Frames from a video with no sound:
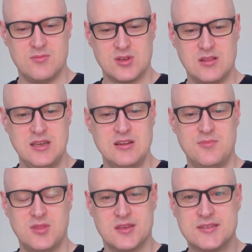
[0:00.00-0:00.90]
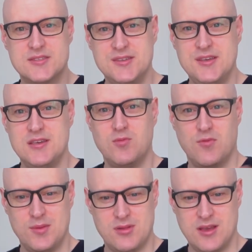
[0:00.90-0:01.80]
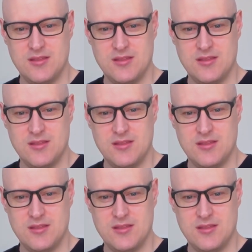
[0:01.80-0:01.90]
clean up the C when we play